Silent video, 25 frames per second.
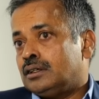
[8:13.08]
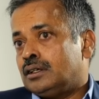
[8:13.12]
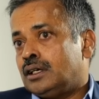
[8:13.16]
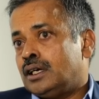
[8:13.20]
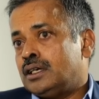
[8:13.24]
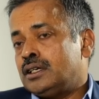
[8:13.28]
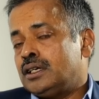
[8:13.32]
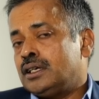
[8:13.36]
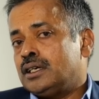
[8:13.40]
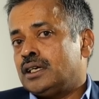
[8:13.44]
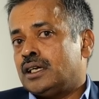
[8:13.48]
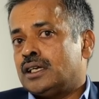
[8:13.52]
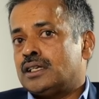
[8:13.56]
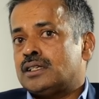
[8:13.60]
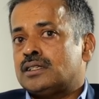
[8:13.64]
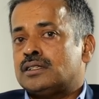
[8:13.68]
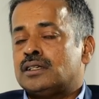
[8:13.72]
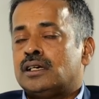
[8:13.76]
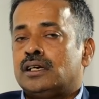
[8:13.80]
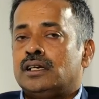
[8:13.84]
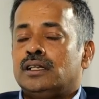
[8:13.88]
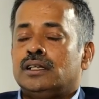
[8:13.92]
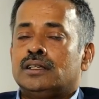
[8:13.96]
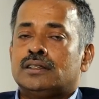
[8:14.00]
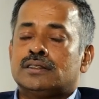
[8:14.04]
100 case
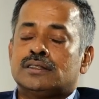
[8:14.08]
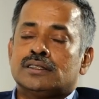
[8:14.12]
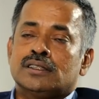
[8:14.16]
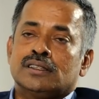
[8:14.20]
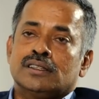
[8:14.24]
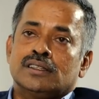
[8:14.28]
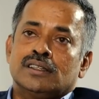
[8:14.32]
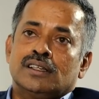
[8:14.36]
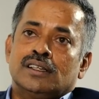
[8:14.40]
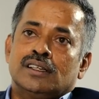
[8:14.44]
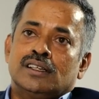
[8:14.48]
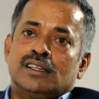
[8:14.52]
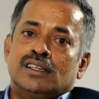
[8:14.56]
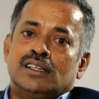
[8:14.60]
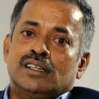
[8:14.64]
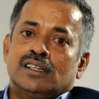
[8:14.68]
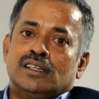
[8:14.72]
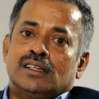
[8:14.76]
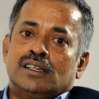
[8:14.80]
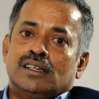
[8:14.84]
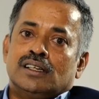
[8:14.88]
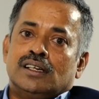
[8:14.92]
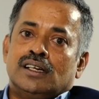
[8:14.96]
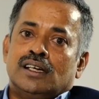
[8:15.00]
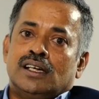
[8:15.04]
studies,
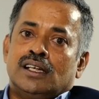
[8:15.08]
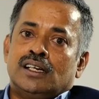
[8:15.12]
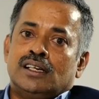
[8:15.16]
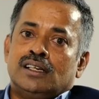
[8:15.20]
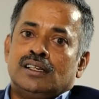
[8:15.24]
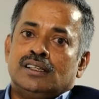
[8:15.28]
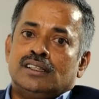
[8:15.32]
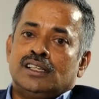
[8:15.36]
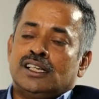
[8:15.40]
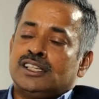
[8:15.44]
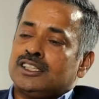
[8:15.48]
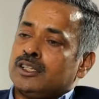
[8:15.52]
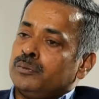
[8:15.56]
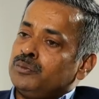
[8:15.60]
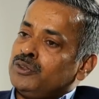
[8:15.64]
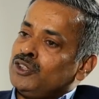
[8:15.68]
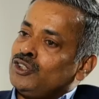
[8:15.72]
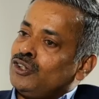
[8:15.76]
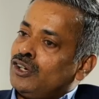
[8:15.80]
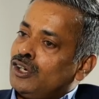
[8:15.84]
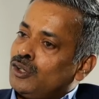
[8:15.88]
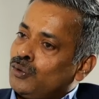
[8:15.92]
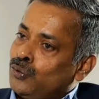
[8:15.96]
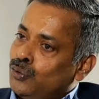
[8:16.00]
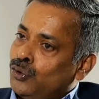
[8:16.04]
and there is something
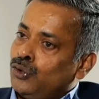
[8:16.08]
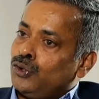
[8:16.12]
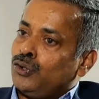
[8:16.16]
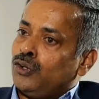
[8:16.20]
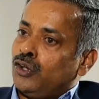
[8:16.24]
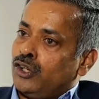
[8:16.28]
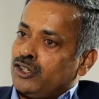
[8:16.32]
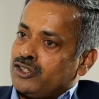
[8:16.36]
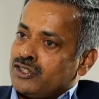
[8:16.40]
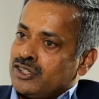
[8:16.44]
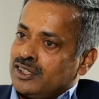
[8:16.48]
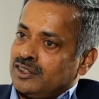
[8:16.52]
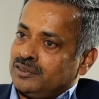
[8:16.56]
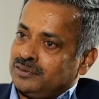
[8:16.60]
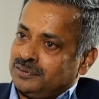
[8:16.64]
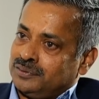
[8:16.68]
called cold calls.